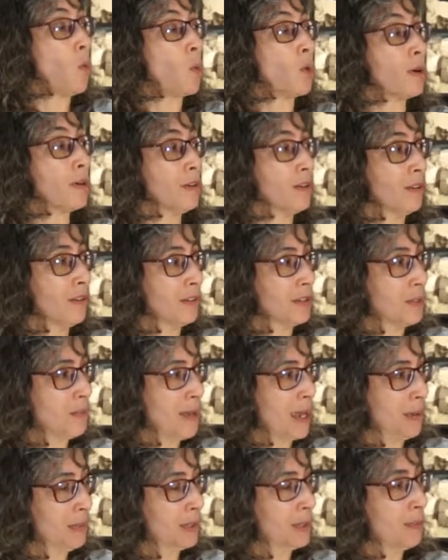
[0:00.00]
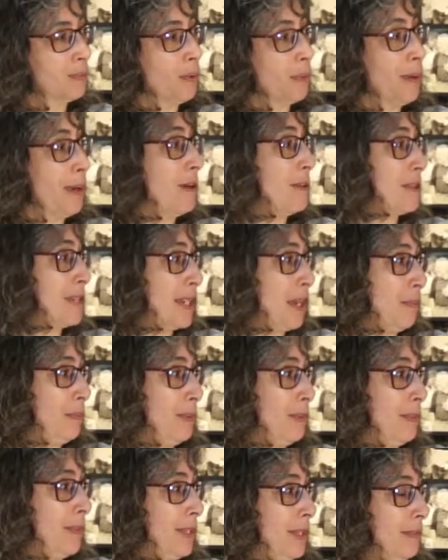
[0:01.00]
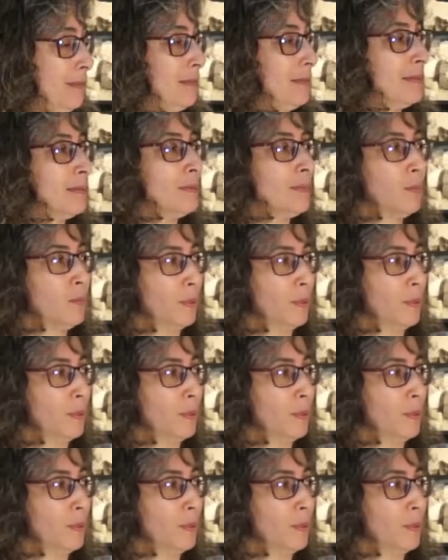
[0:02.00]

order to be able to prepare a sample that Correct.